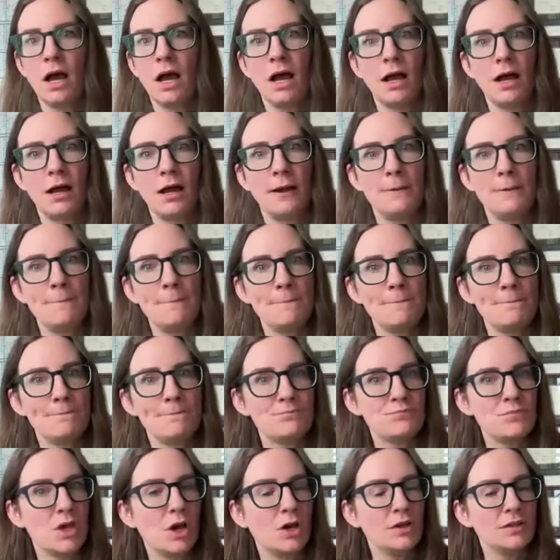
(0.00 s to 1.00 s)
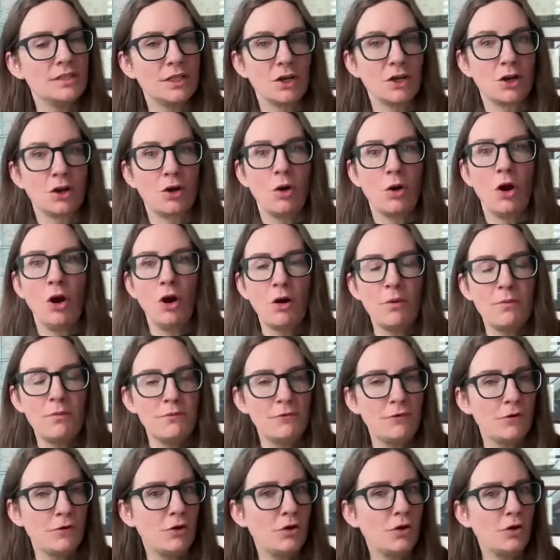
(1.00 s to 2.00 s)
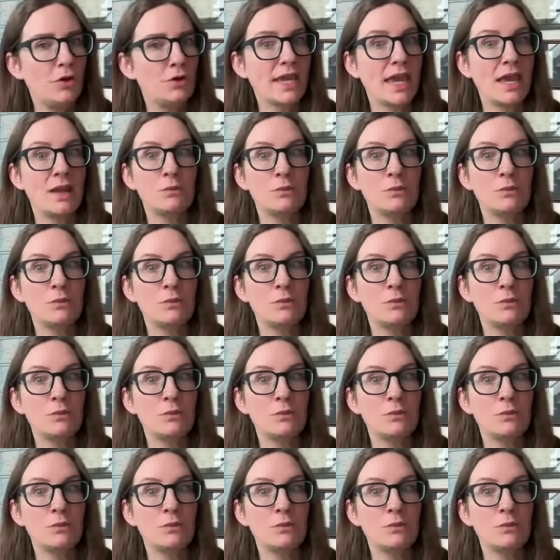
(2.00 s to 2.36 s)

Hopeful.